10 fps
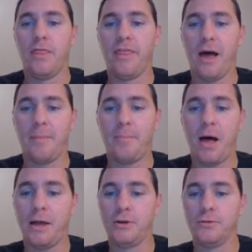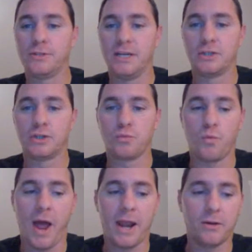The hypotenuse is
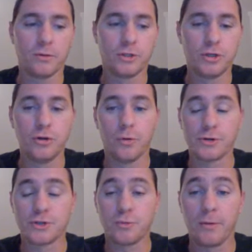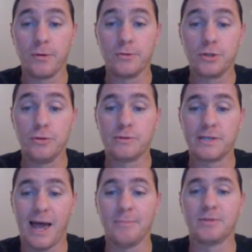radical 2 or square root 2
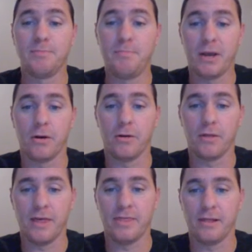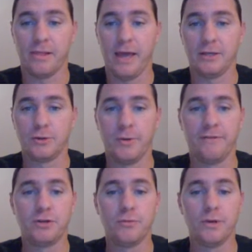times bigger than the leg. So we
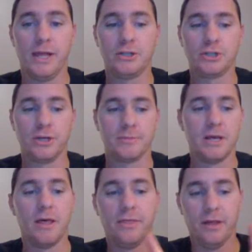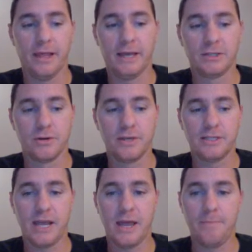have two relationships. The legs are the
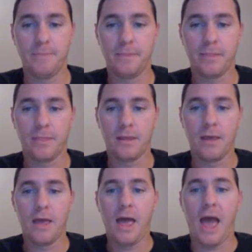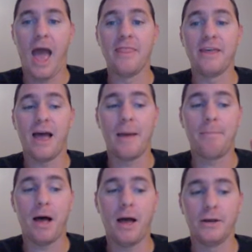same, and the
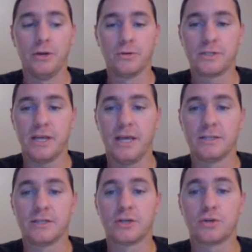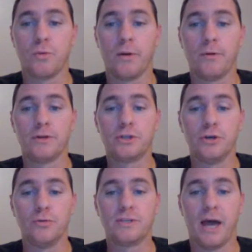hypotenuse is the square root of
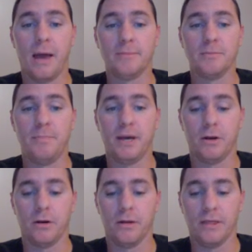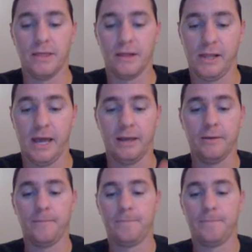2 times bigger than the leg.